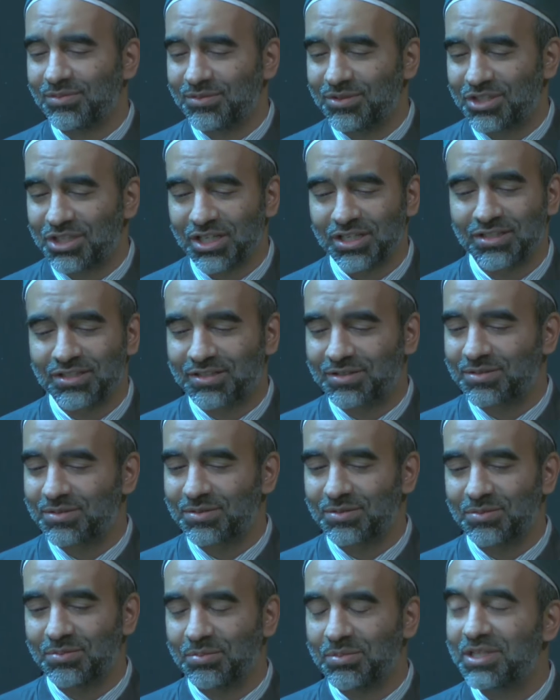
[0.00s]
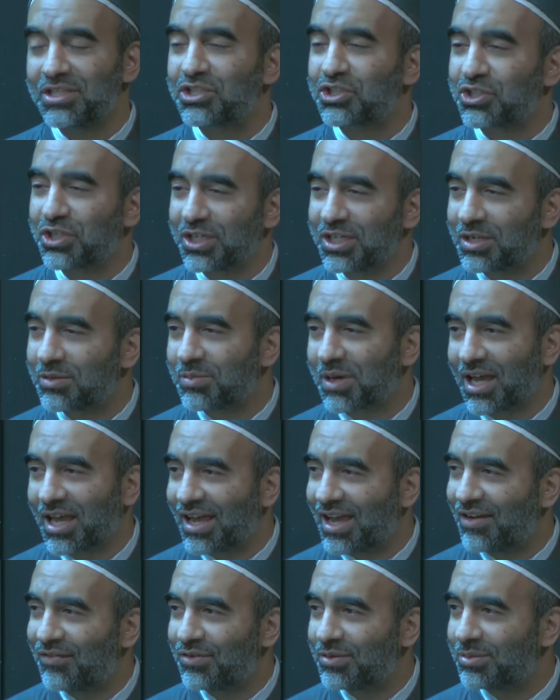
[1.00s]
just mistreated by
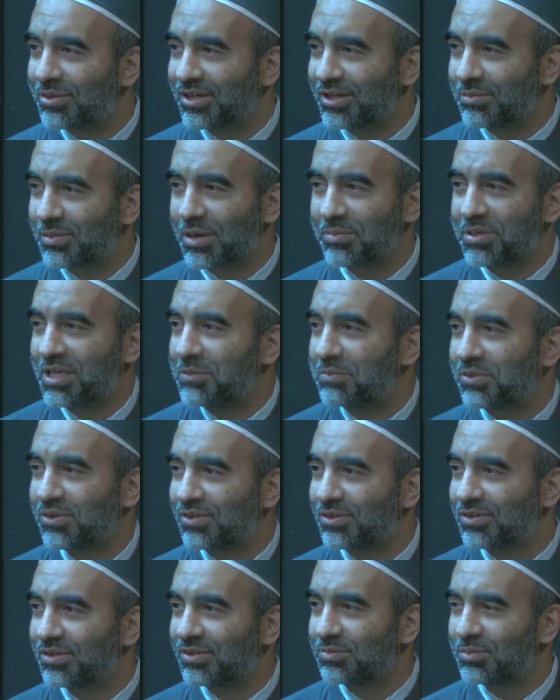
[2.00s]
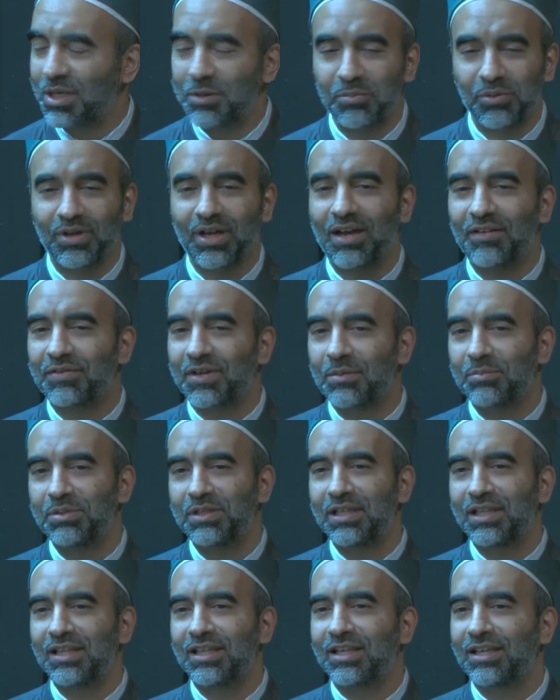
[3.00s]
everybody, by people. People have
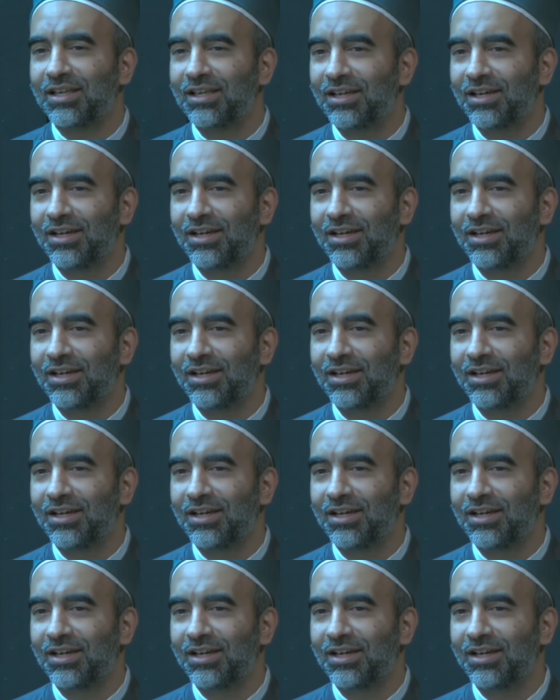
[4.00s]
completely